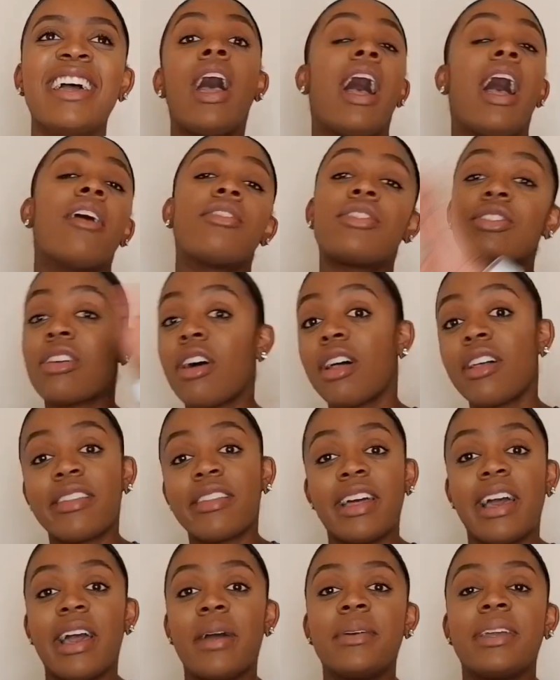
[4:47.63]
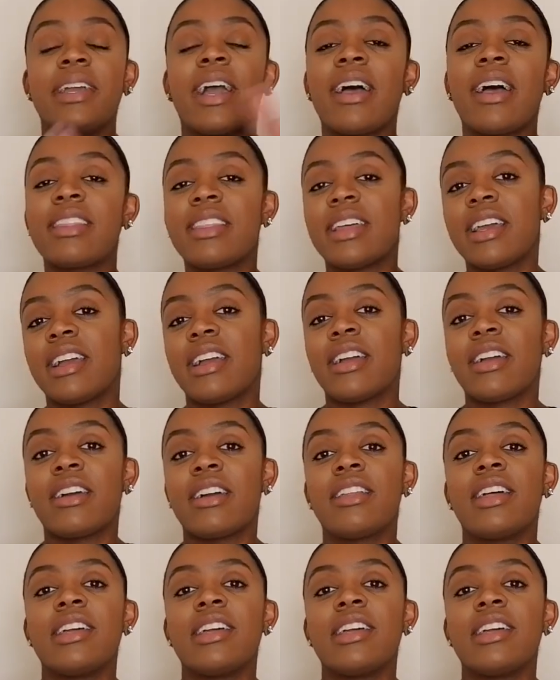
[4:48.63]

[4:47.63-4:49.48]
After all of that, we got there.